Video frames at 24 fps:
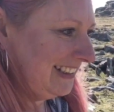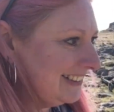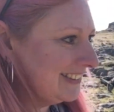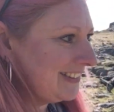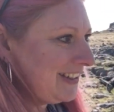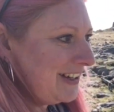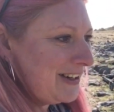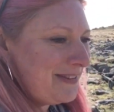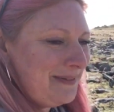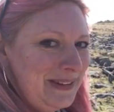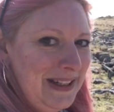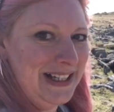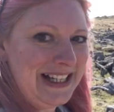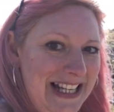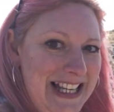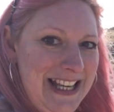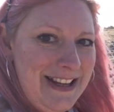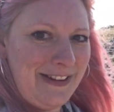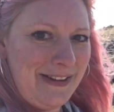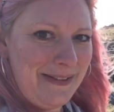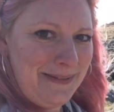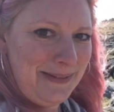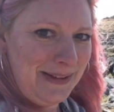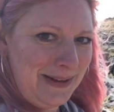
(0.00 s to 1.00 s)
I can't
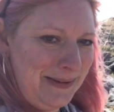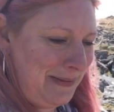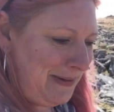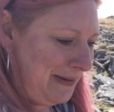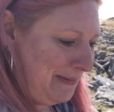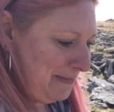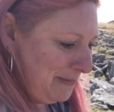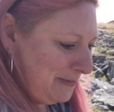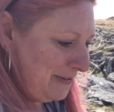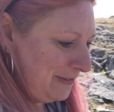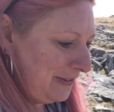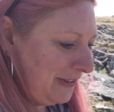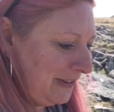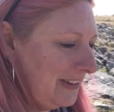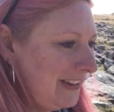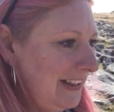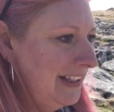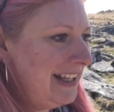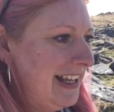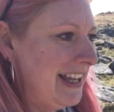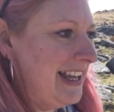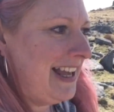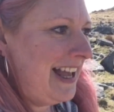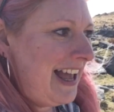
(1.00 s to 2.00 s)
believe how many people have
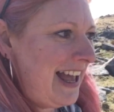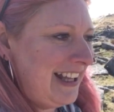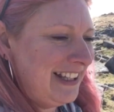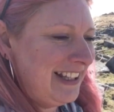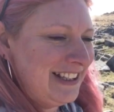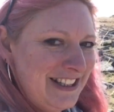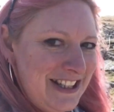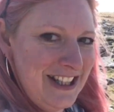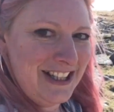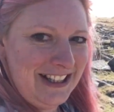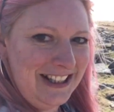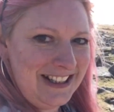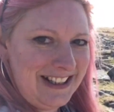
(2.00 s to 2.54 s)
entered,